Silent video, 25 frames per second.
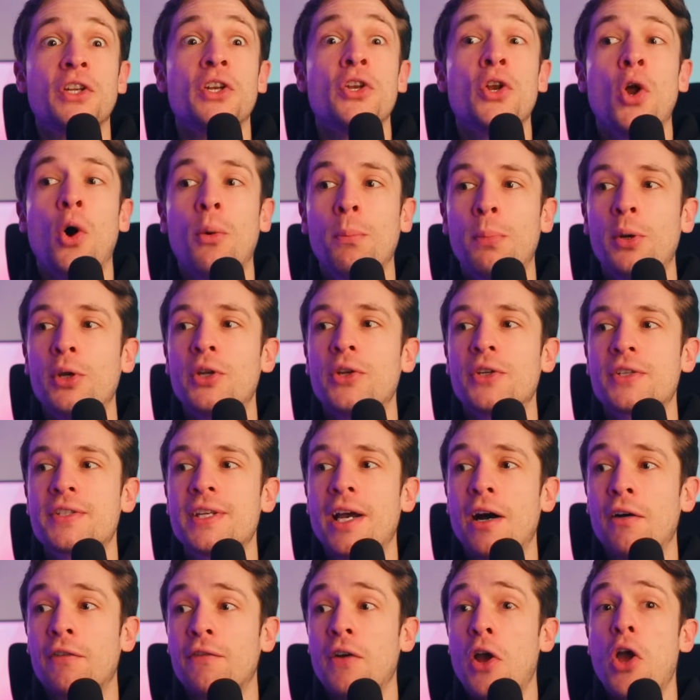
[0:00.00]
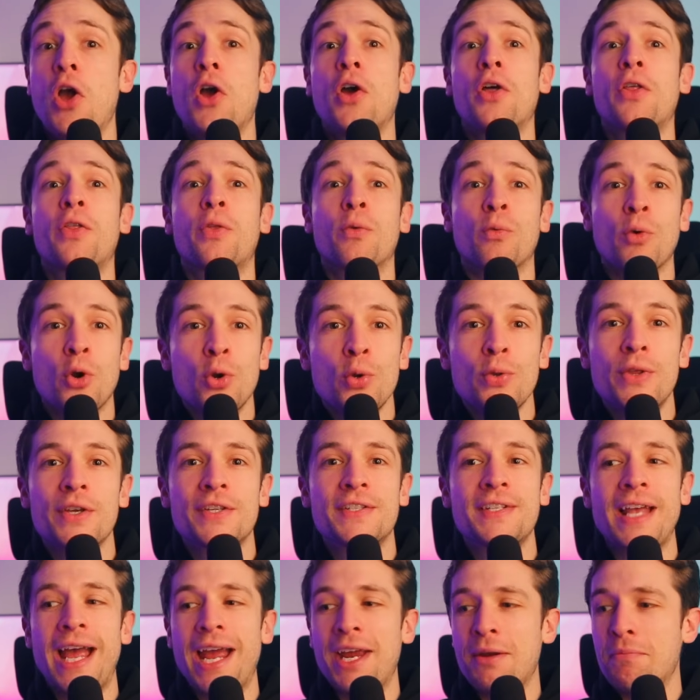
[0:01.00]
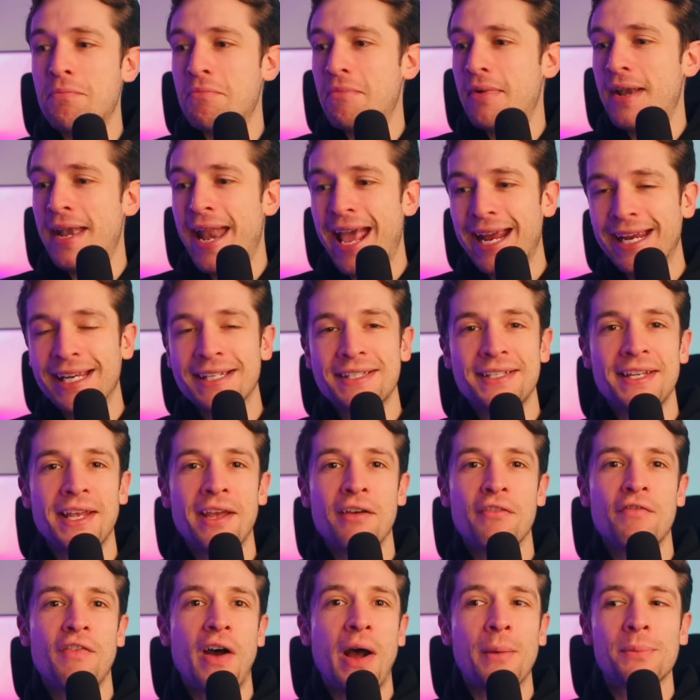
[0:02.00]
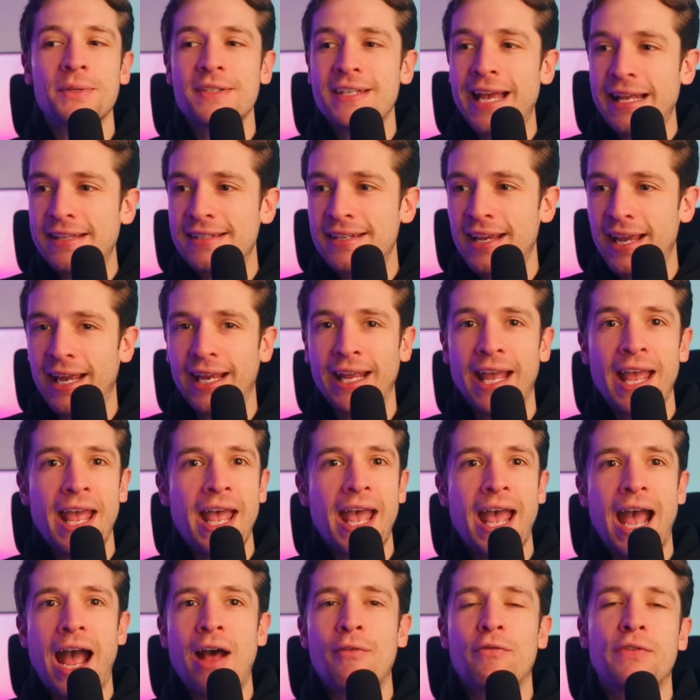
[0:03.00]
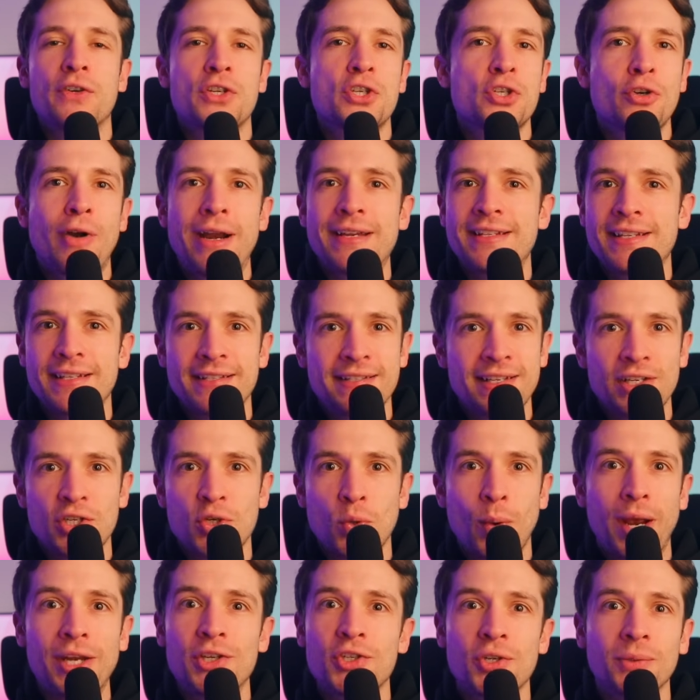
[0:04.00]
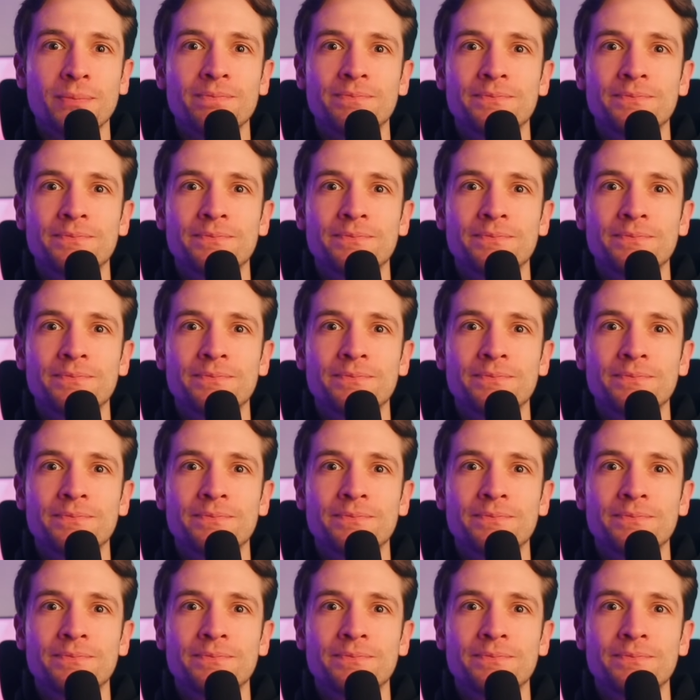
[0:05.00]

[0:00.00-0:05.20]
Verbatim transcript: to not put yourself through the same negative, upsetting, and frustrating situation.